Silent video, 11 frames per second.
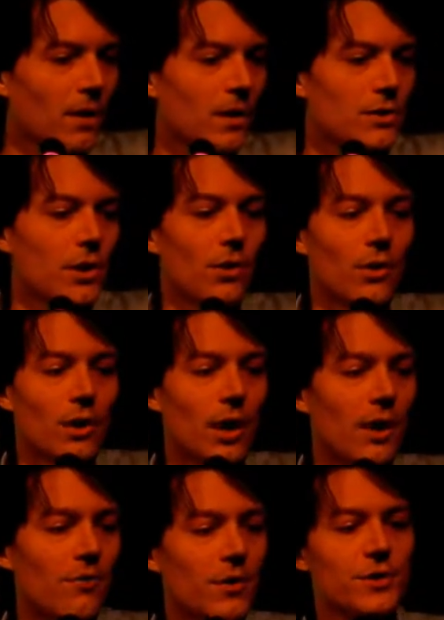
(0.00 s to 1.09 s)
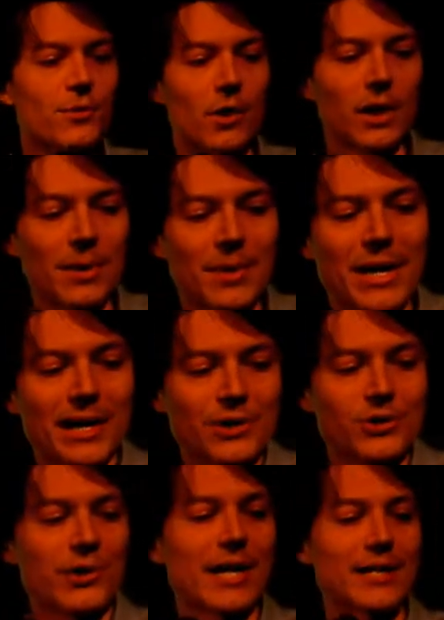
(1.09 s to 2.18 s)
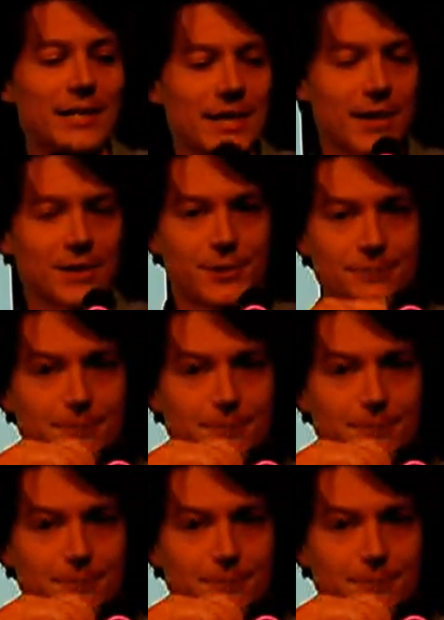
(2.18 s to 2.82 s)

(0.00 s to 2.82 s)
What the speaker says: So, first of all, eliminating distracting text.